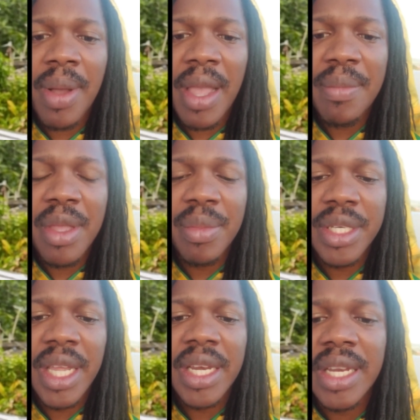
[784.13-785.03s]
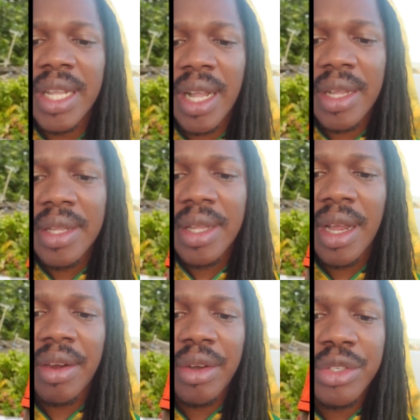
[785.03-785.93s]
and buy maybe 10 liquor
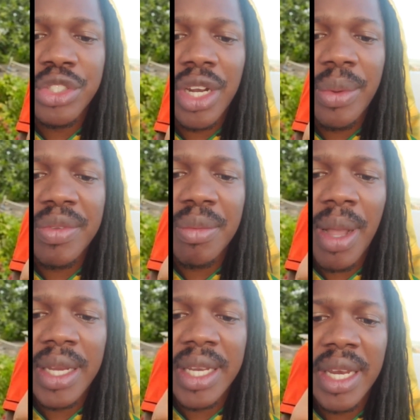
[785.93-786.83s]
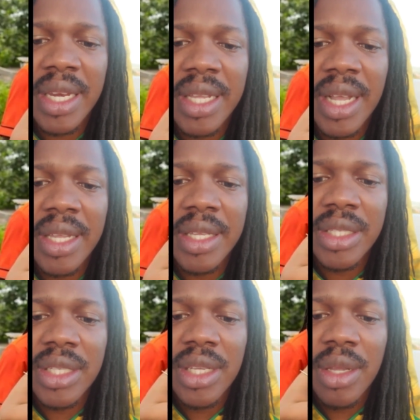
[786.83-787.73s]
or 100 if to buy 10 liquor
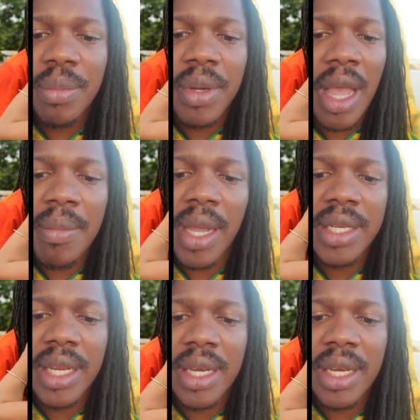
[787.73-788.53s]
each not buy